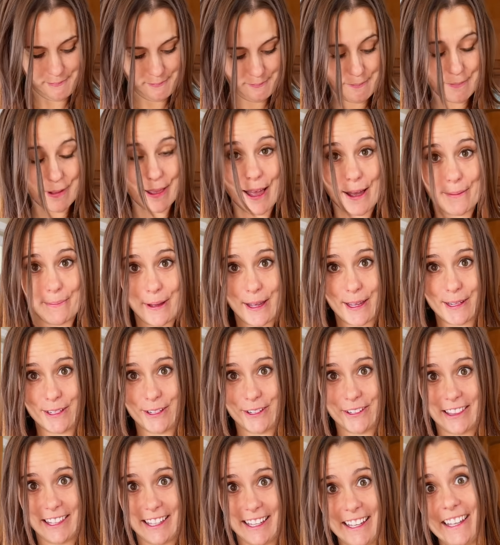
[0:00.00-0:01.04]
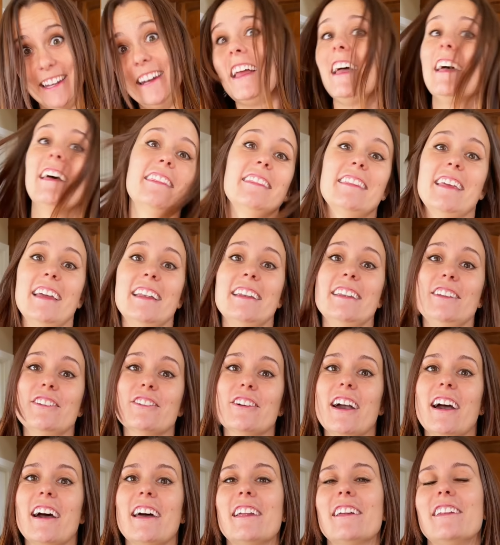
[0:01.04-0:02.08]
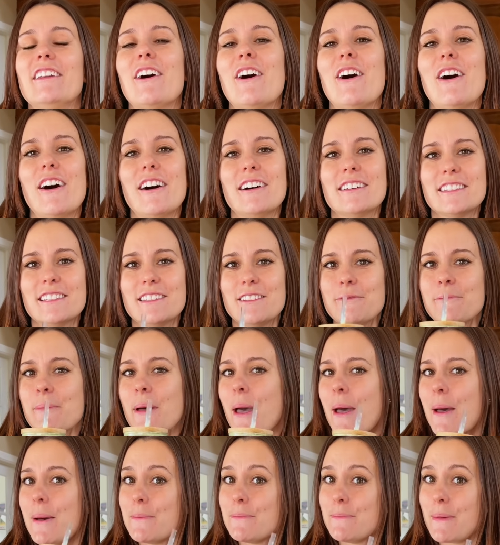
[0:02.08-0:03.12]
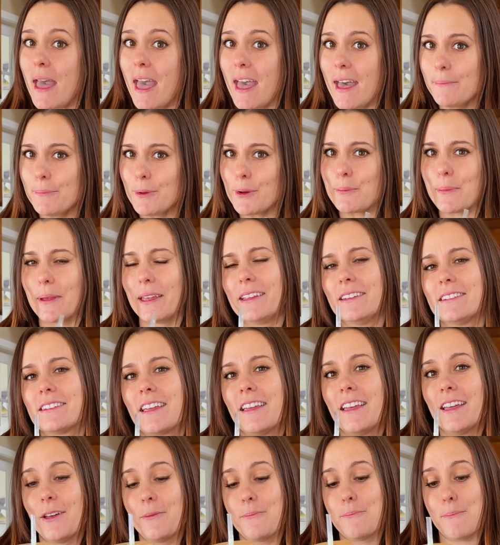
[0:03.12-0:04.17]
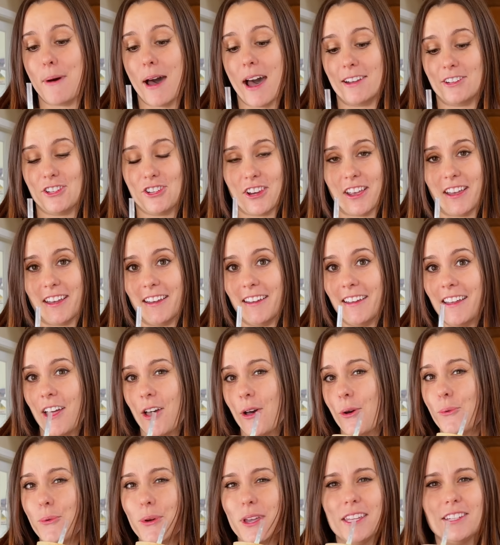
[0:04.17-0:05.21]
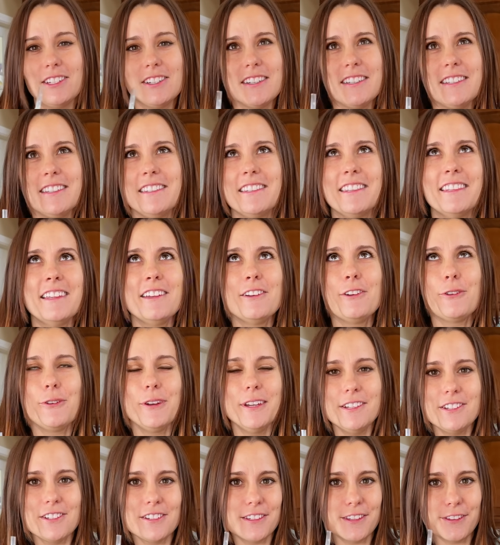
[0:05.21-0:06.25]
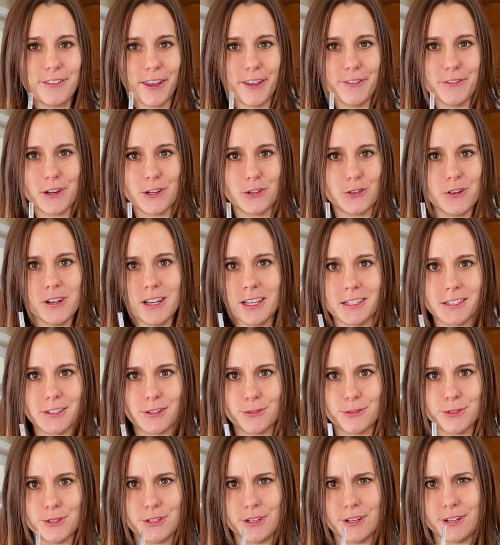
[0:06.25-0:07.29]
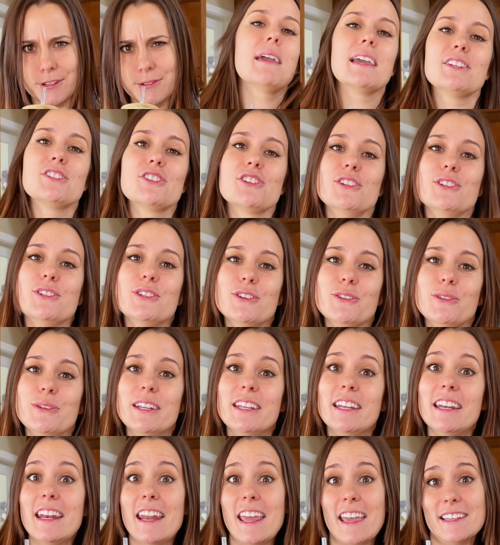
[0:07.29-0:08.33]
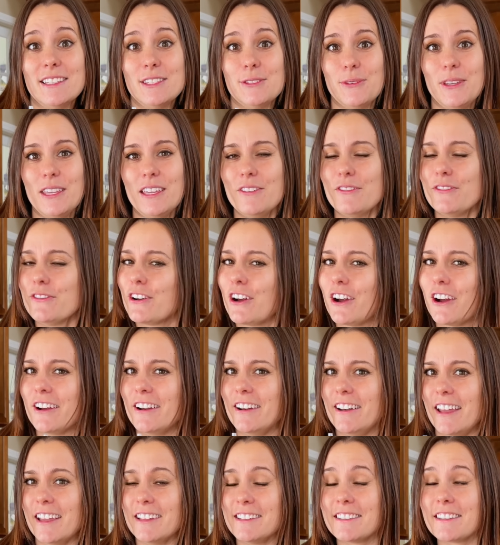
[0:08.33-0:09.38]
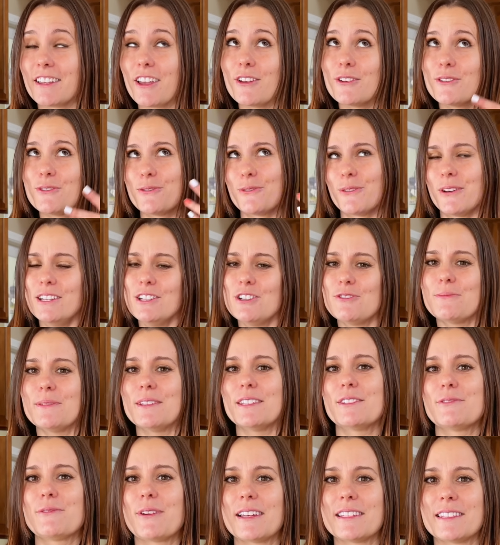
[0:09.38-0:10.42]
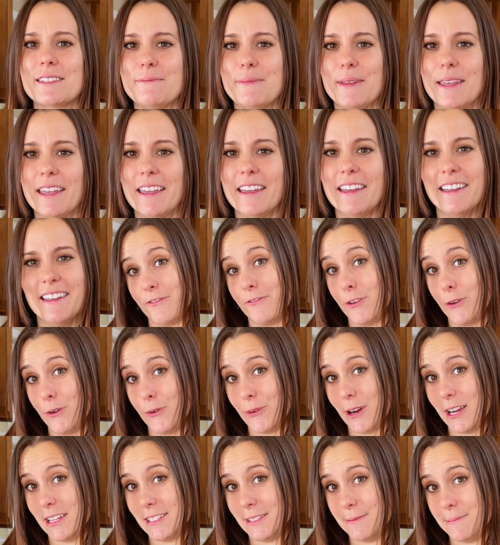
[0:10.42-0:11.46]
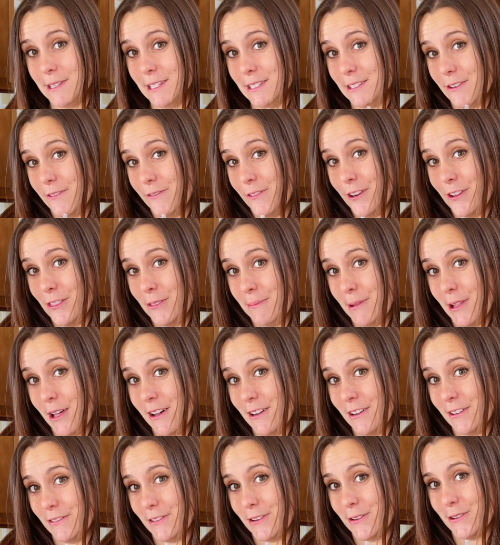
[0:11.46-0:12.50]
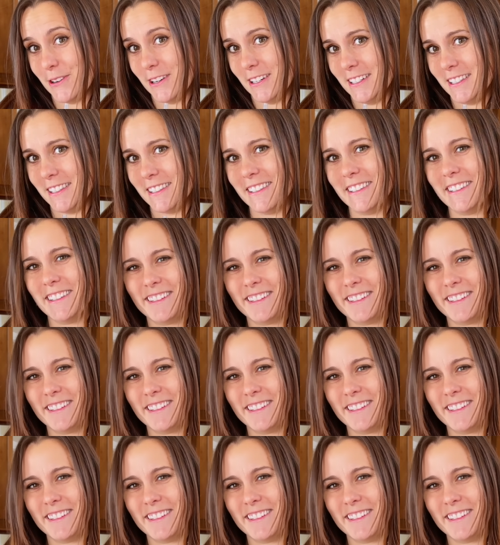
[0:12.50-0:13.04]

Plop on your lid, and then you got an awesome peppermint matcha, which is the Grinch's favorite drink, don't you know? Make sure you tune in next week for our next Grinchmas recipe. Full recipes over on the blog, of course.